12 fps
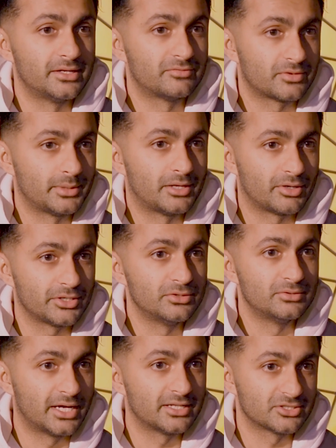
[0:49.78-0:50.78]
from N Y U
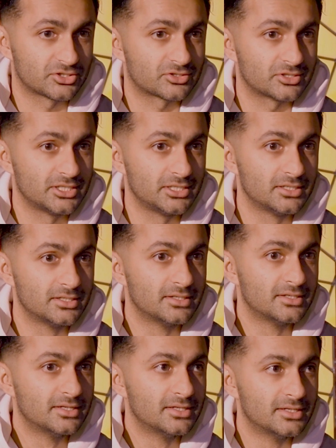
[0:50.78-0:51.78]
down the street,
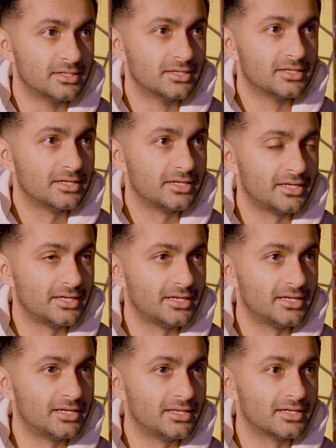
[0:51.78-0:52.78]

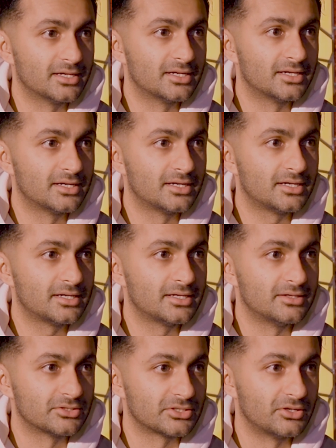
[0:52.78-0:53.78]
and uh, it
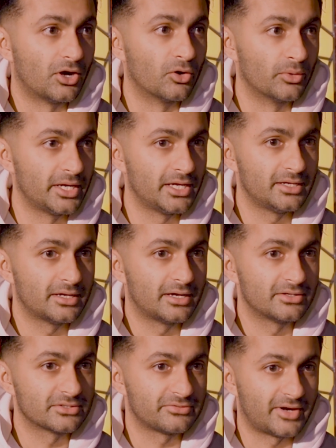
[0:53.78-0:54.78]
was in oh eight. I
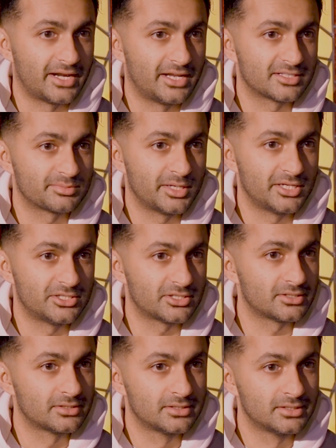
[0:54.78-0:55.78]
was a finance major.
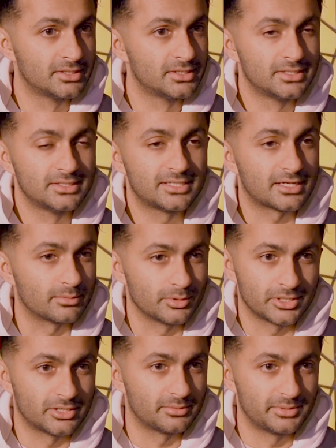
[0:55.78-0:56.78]
Terrible
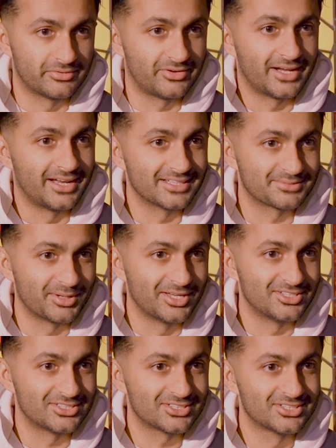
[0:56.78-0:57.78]
year to be a finance
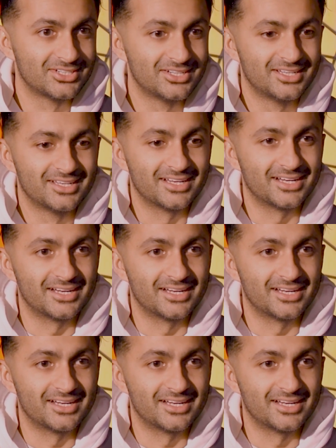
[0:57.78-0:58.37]
major, uh,